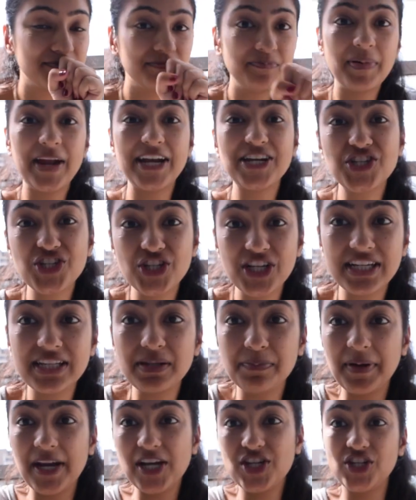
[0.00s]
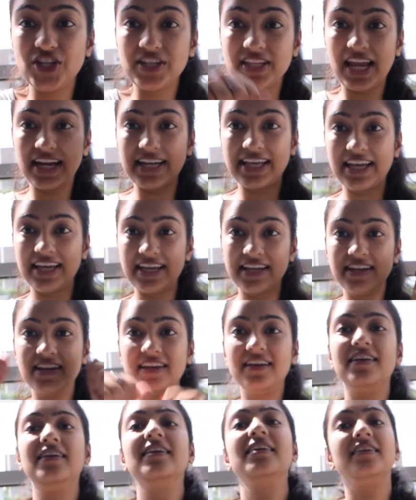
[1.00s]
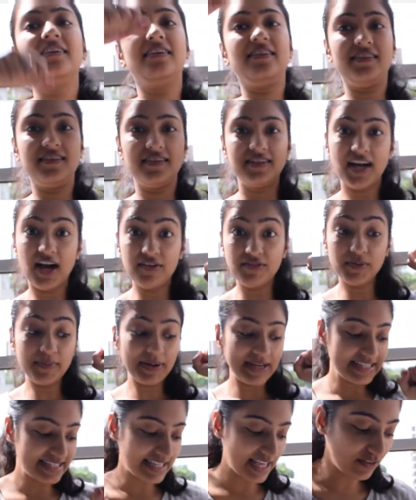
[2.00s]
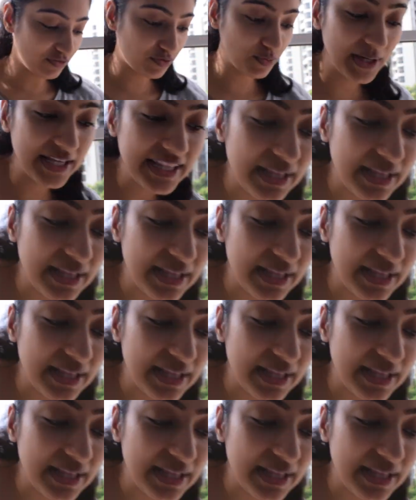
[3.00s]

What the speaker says: bedsheet, the bedsheet that I cover myself with.